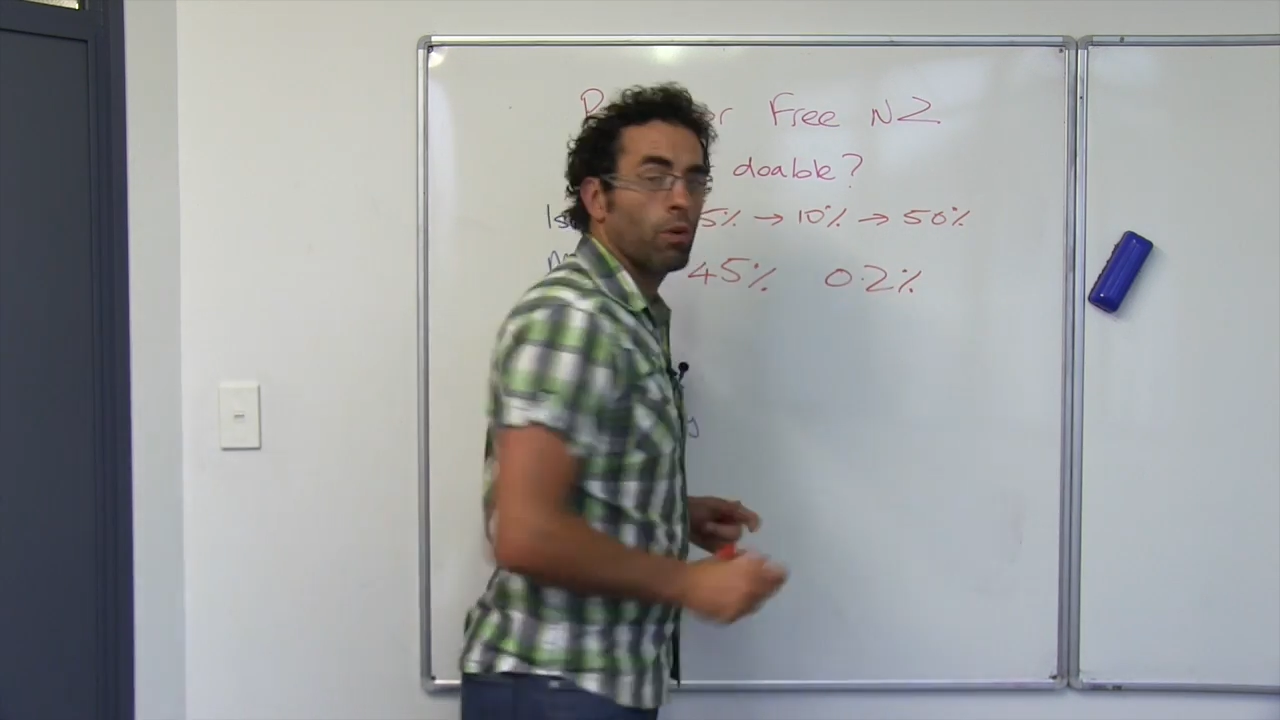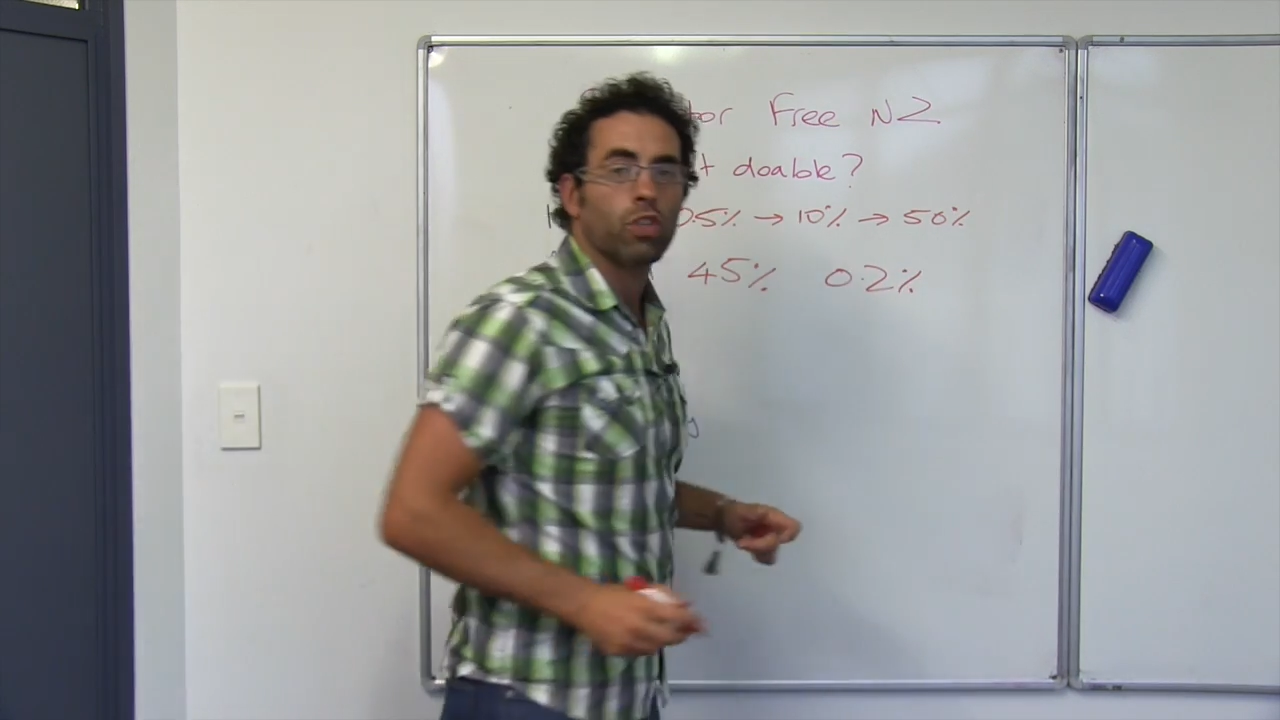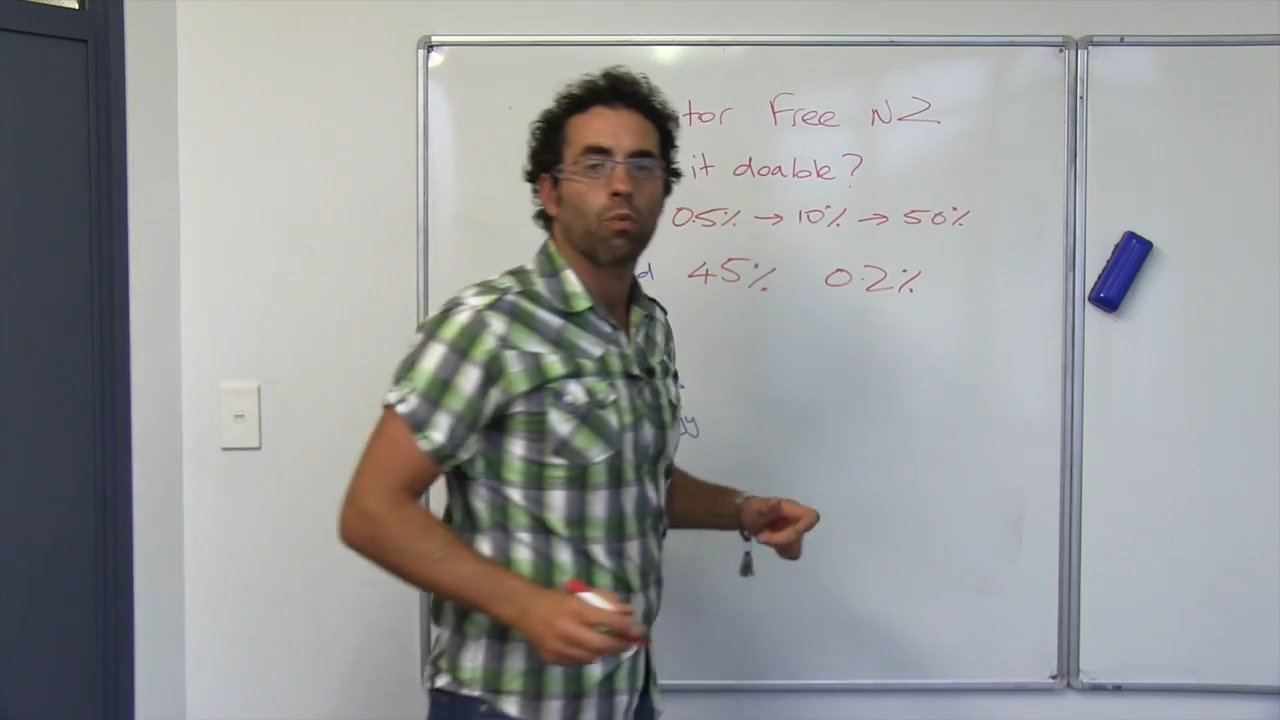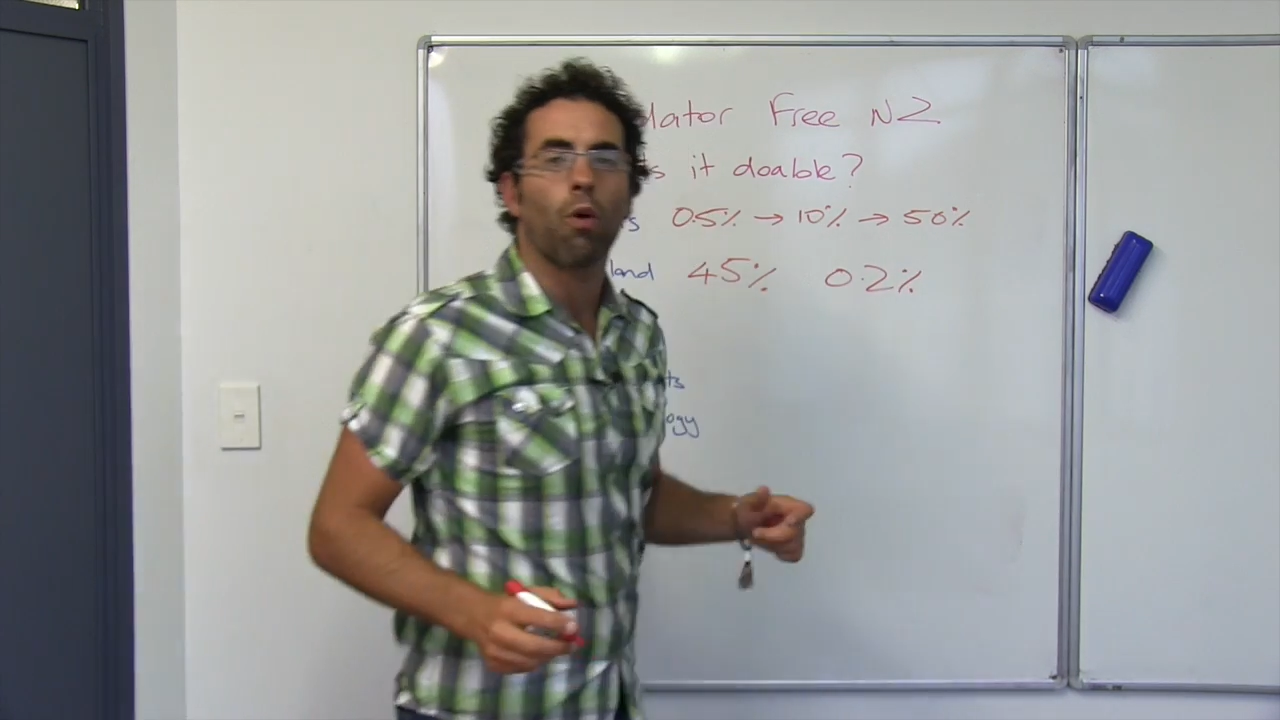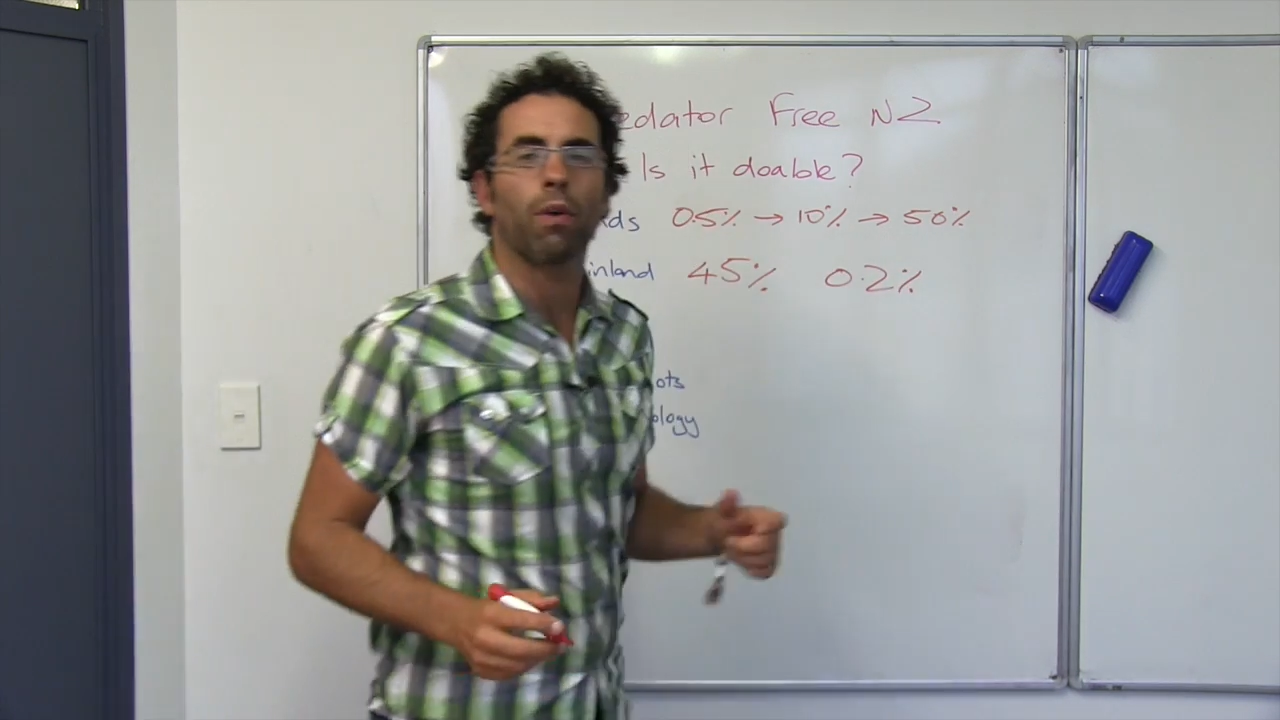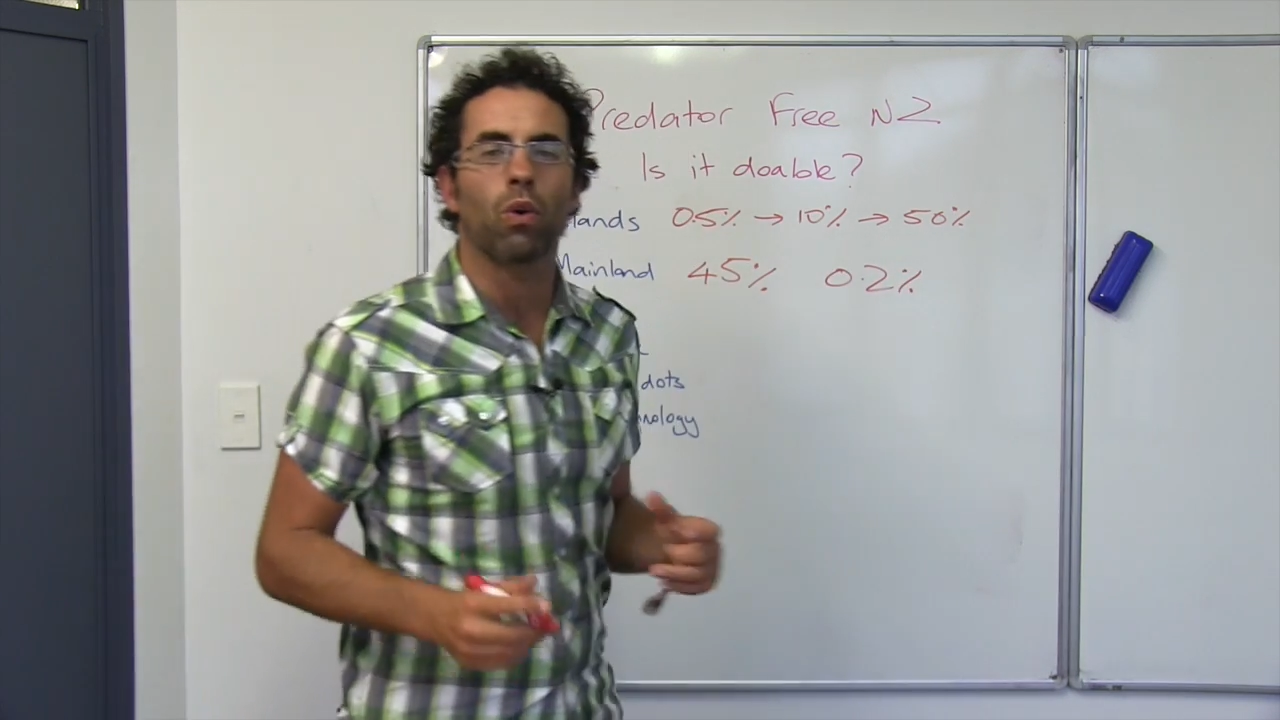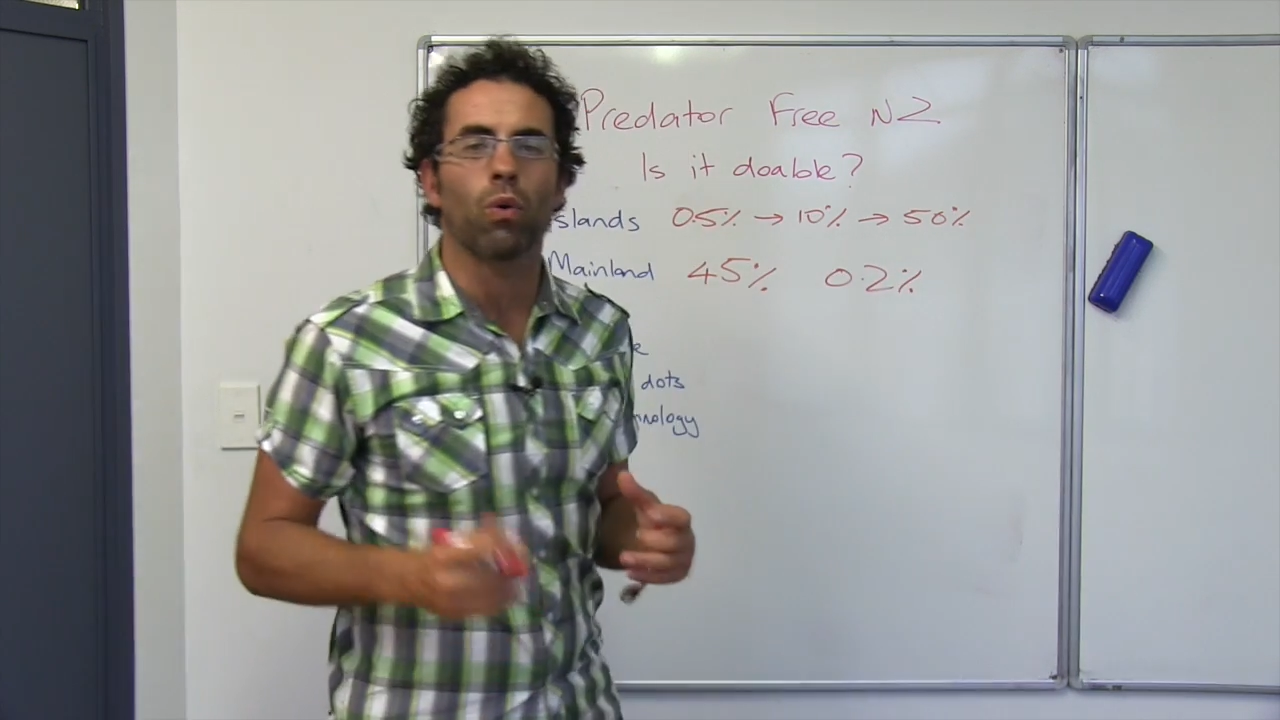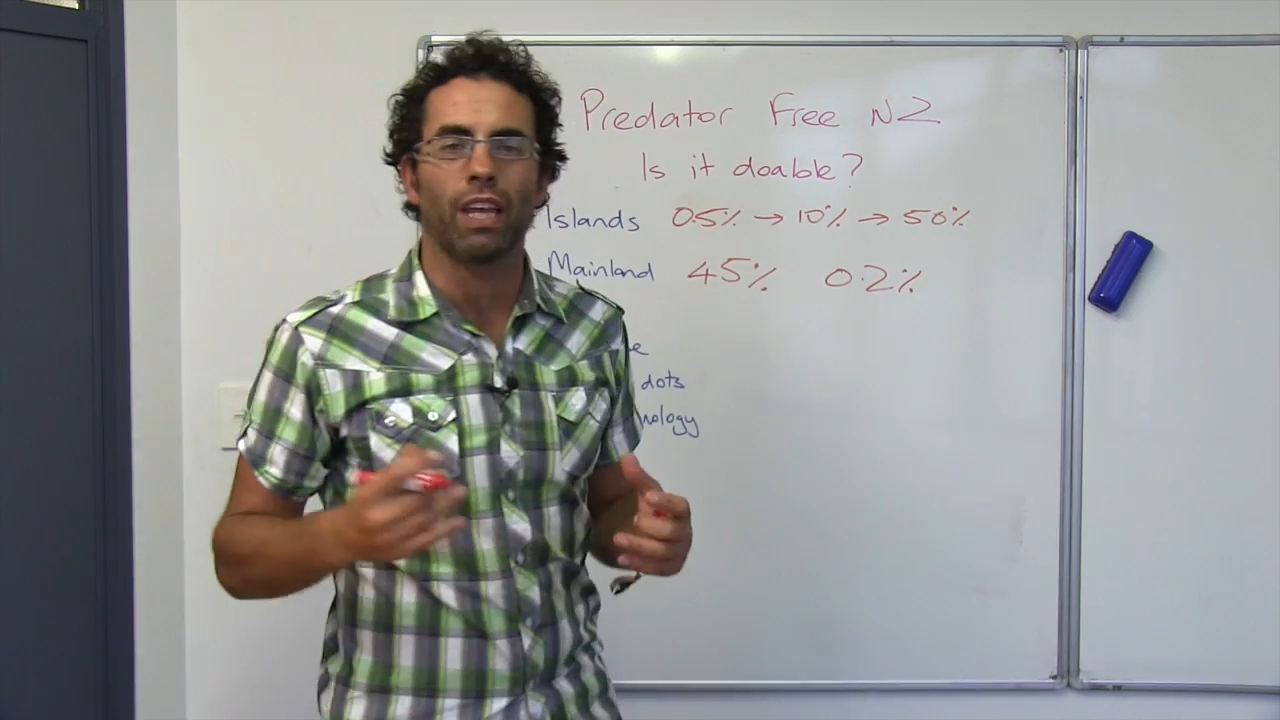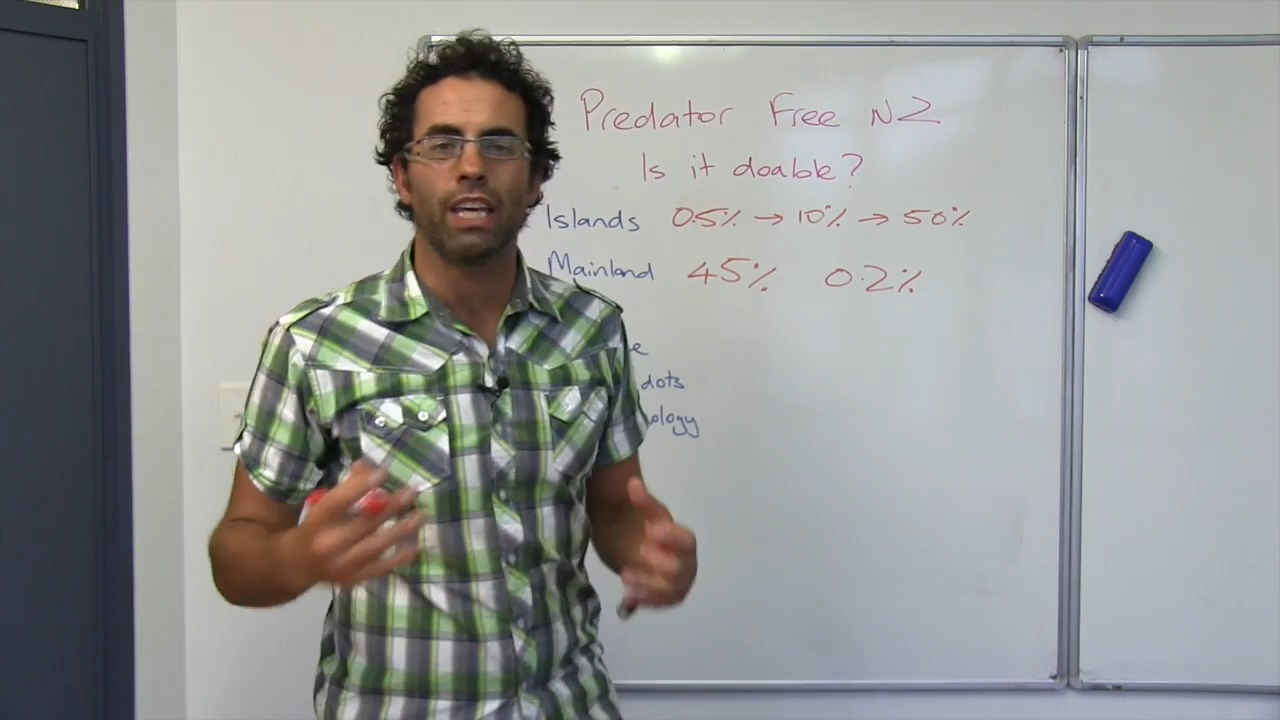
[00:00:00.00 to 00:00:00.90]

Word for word: which are what we call